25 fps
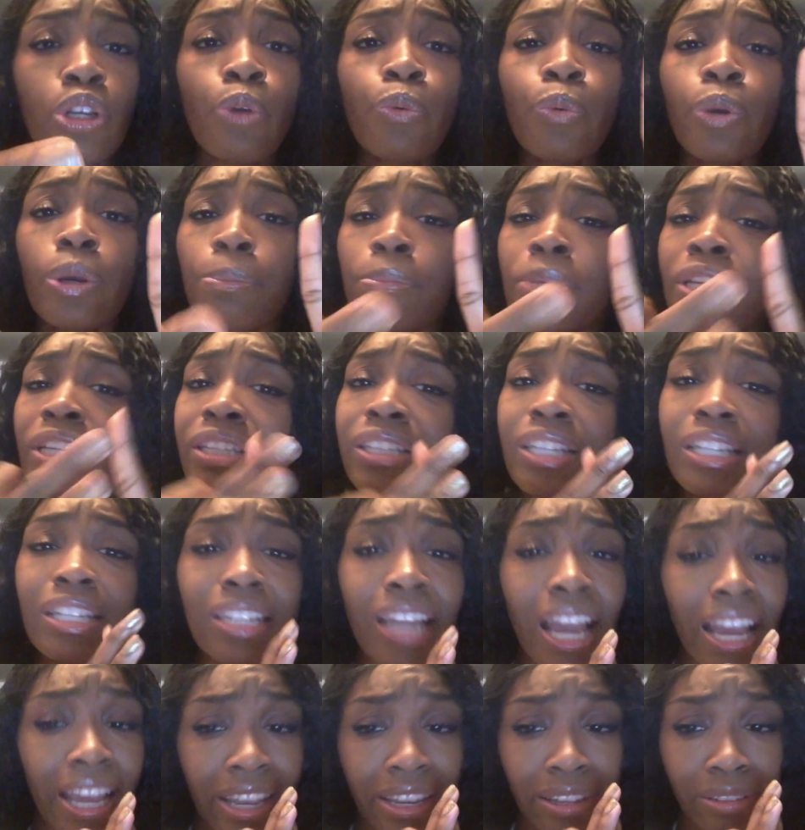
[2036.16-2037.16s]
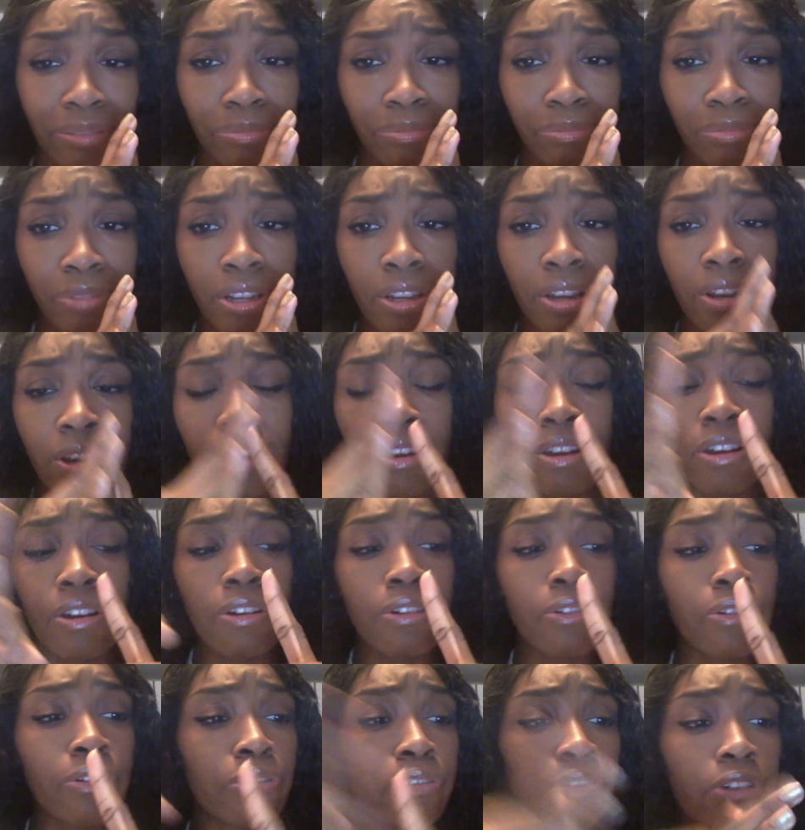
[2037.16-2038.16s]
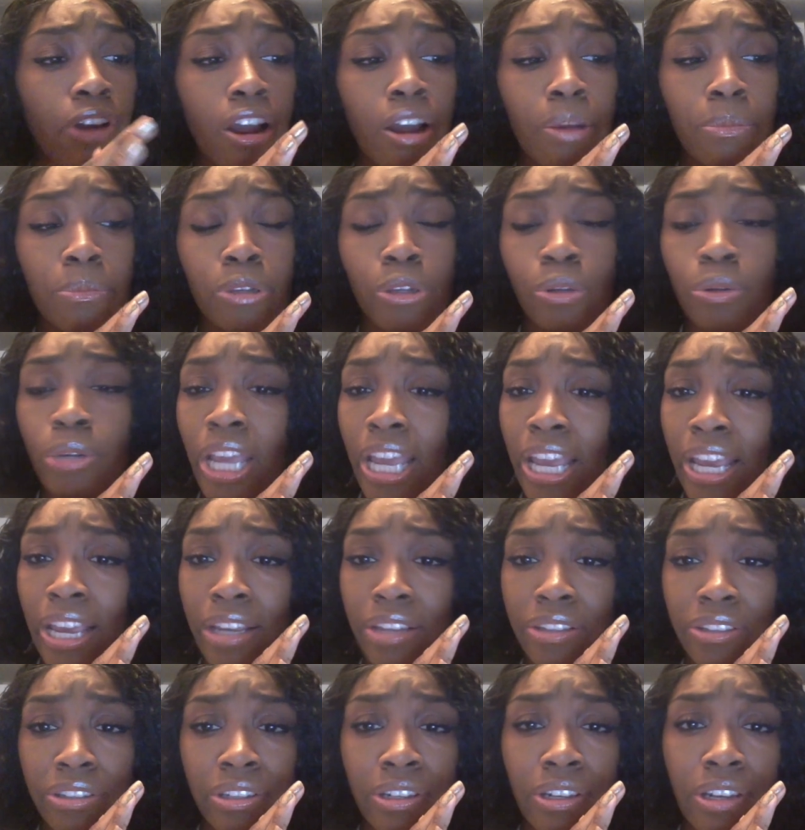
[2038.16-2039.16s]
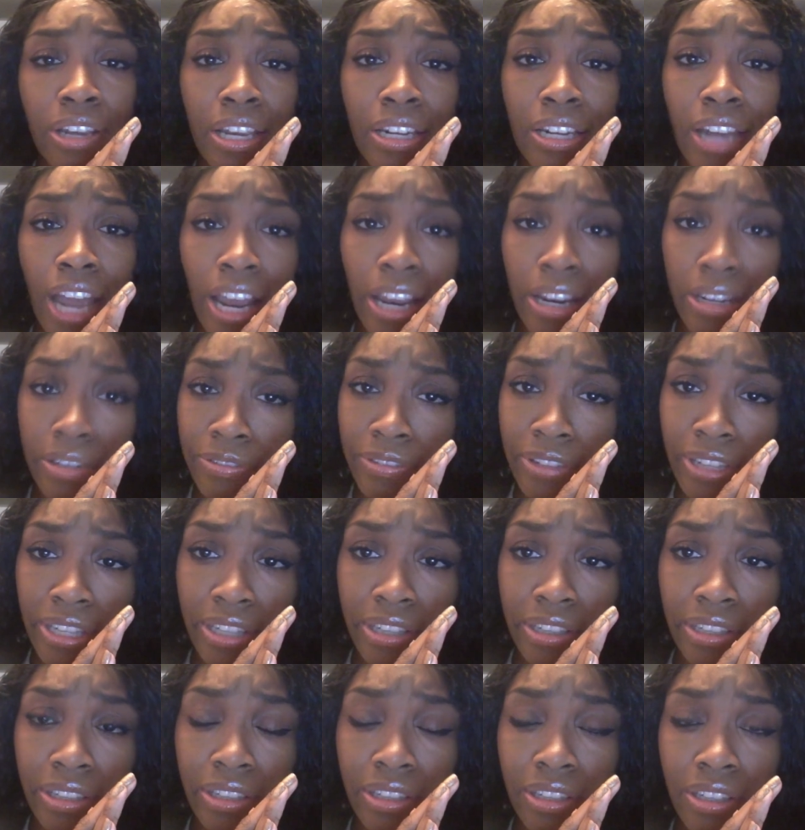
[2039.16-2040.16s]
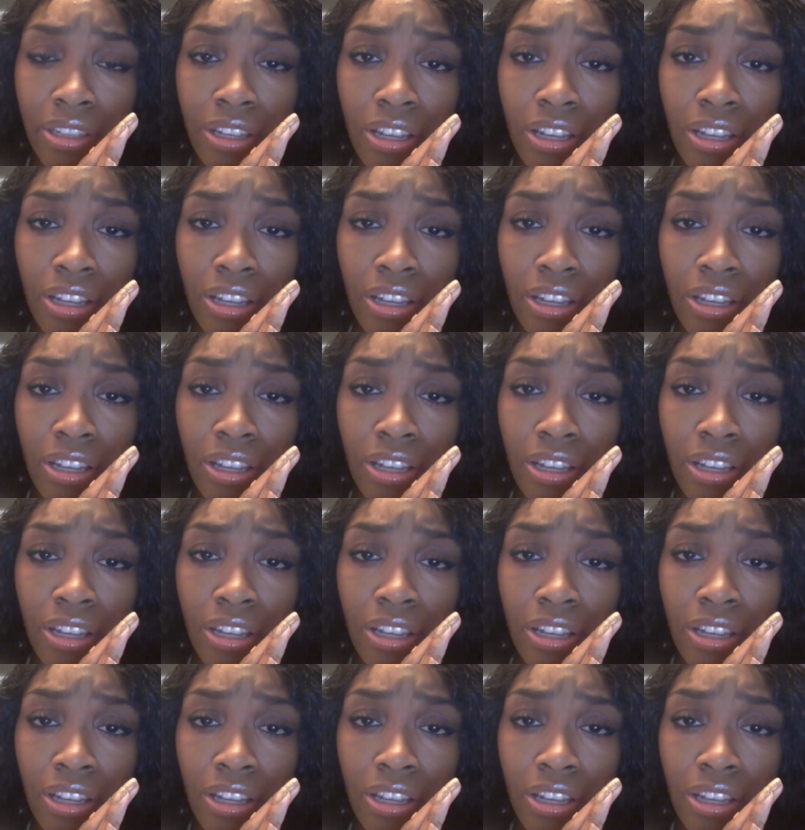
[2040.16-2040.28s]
with Misty Knight from Luke Cage and Iron Fist.